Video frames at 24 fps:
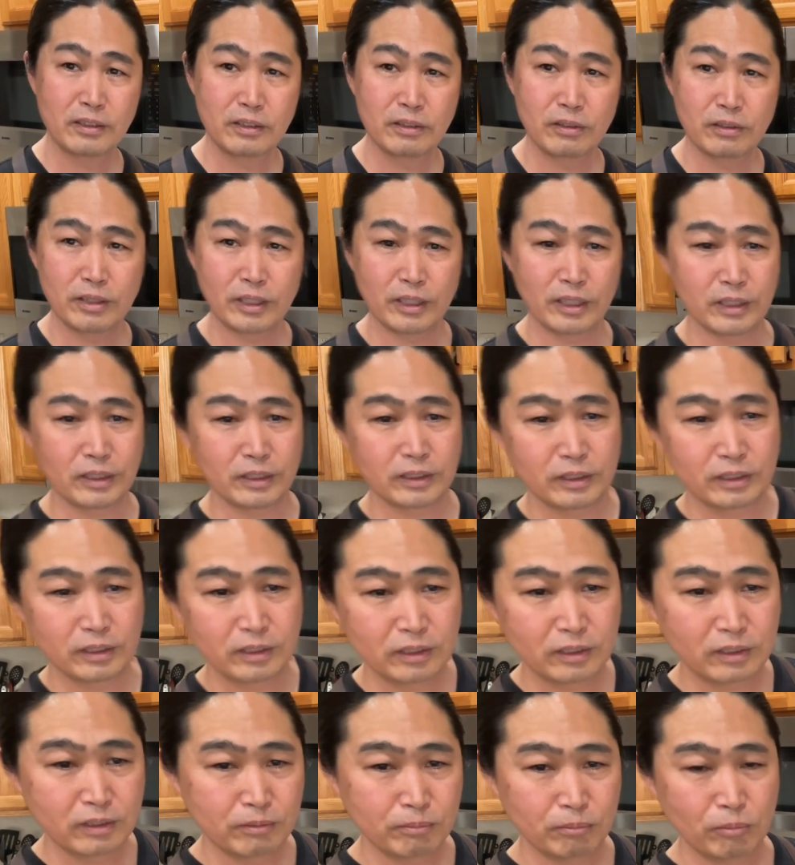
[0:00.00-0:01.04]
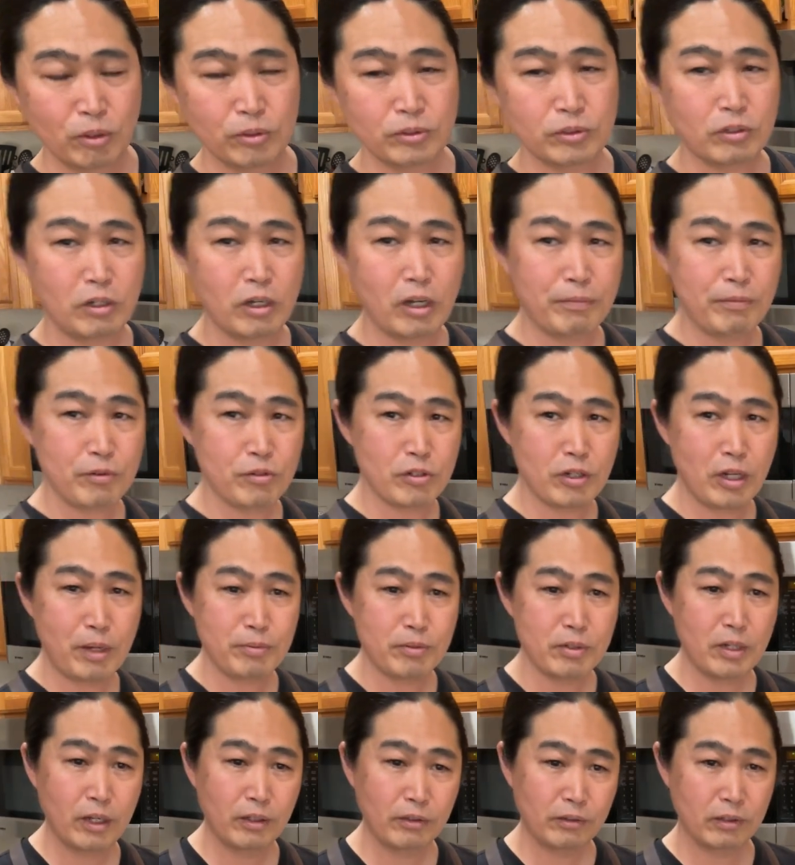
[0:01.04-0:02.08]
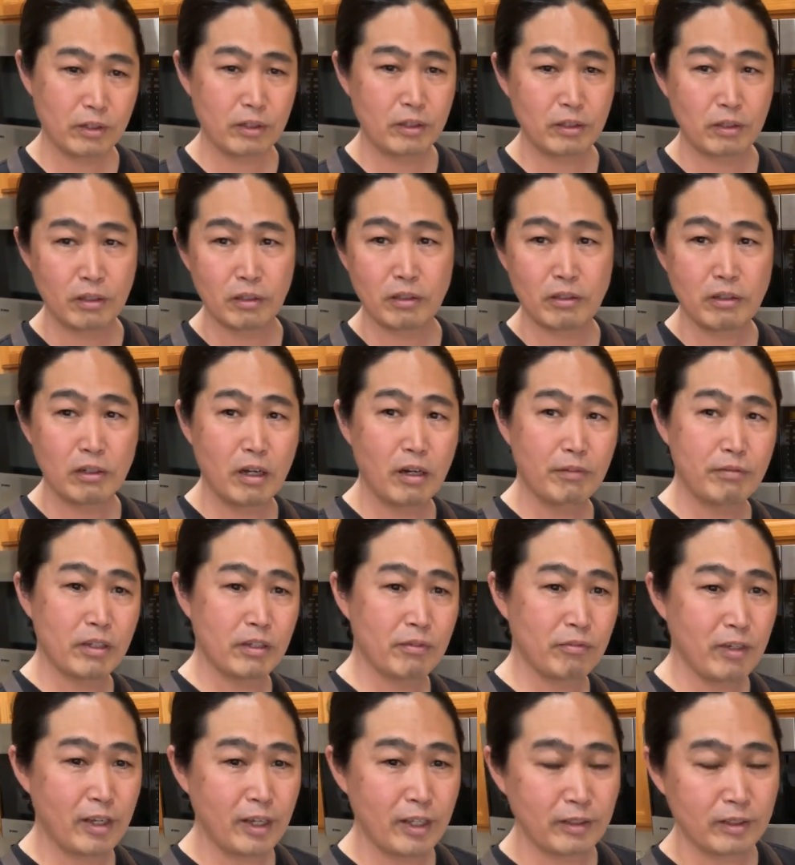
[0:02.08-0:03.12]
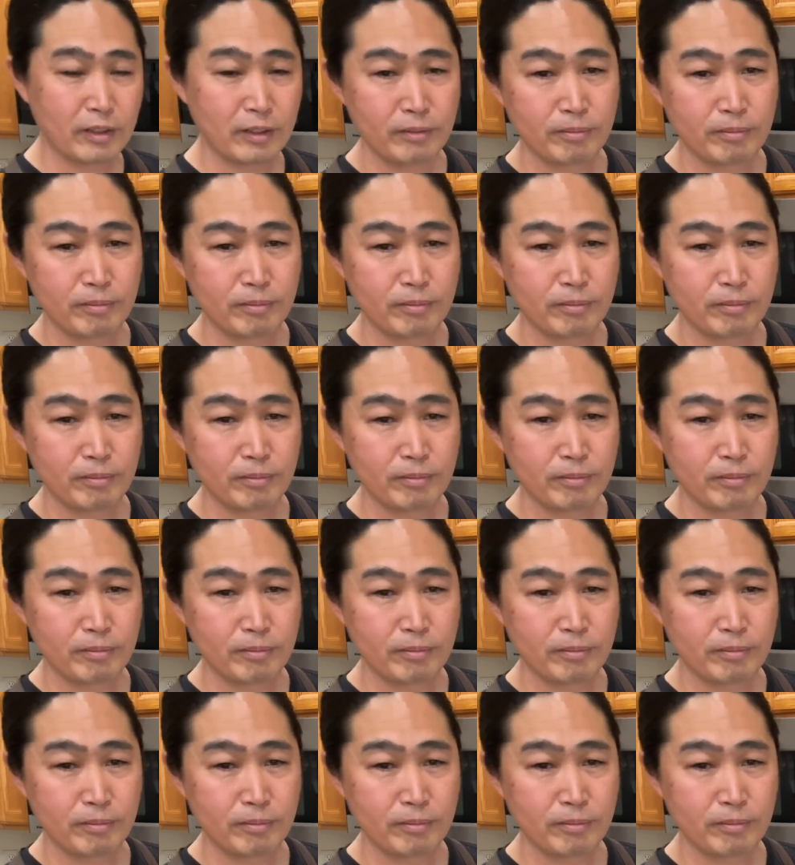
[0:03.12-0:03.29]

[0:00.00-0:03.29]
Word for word: okay most coffee shops out there you know coffee event